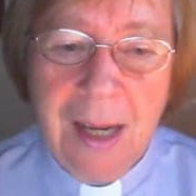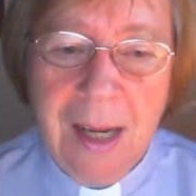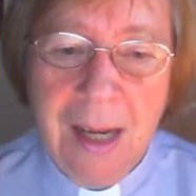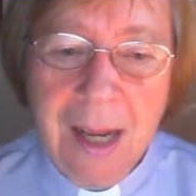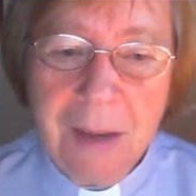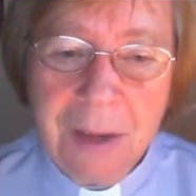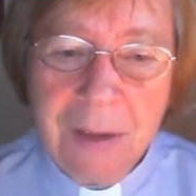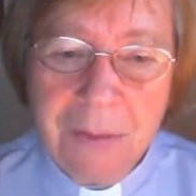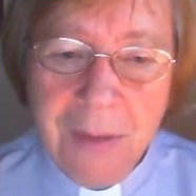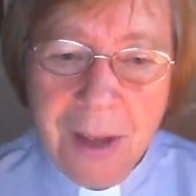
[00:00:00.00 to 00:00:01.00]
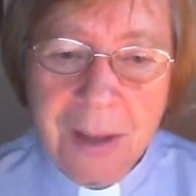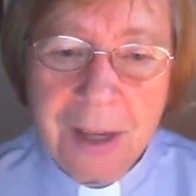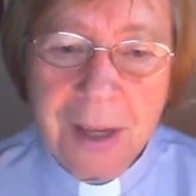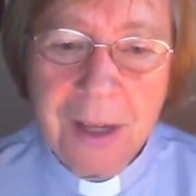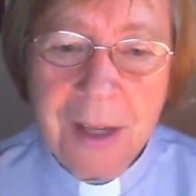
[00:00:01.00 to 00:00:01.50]
Loving
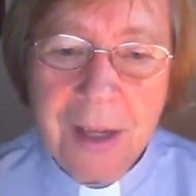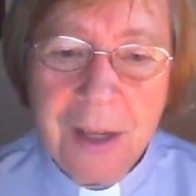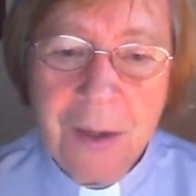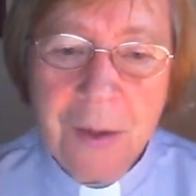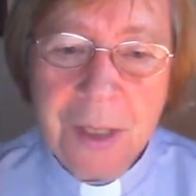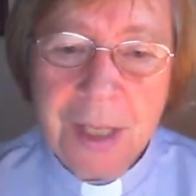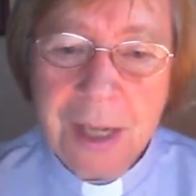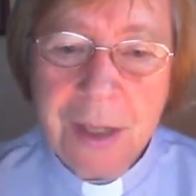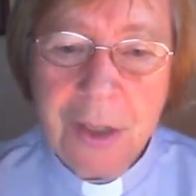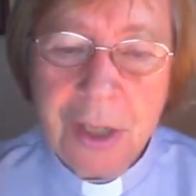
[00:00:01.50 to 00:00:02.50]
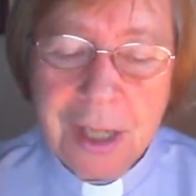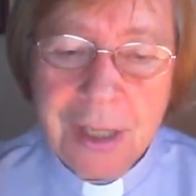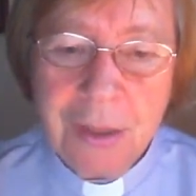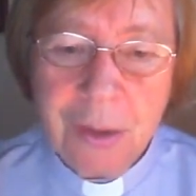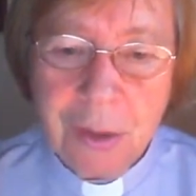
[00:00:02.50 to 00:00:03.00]
Father, who sent
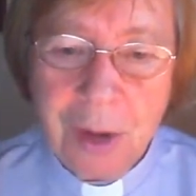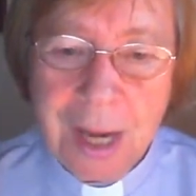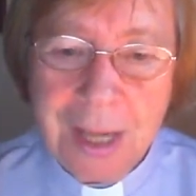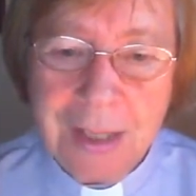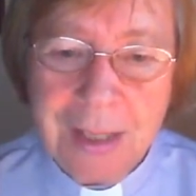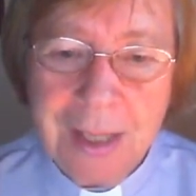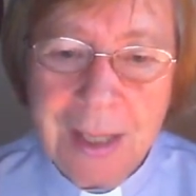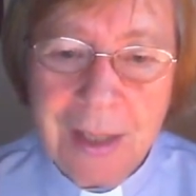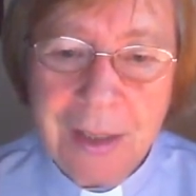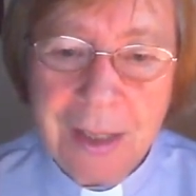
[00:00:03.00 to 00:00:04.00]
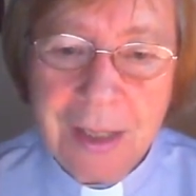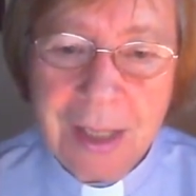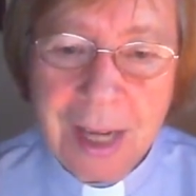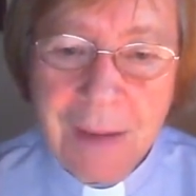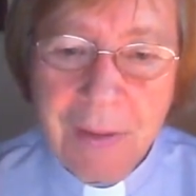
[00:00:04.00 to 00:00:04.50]
Jesus Christ to
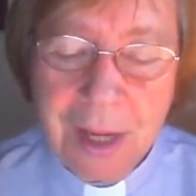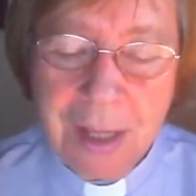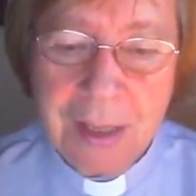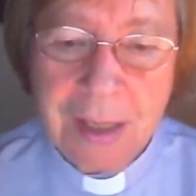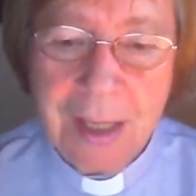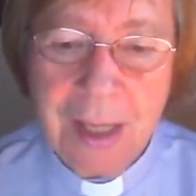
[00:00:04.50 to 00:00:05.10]
save us